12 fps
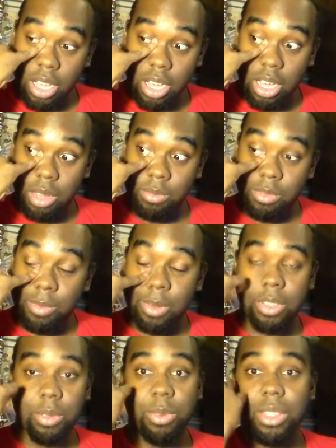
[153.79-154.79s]

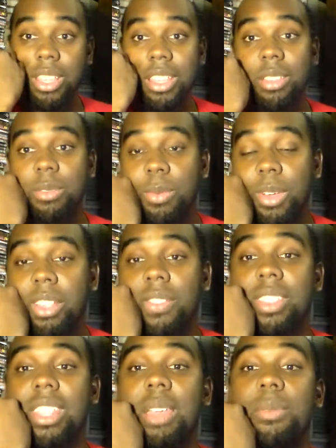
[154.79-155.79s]
with because of
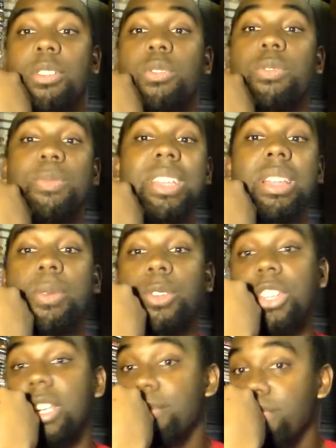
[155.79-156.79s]
his debut with
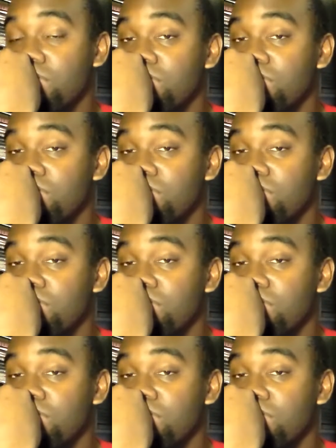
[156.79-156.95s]
PWG.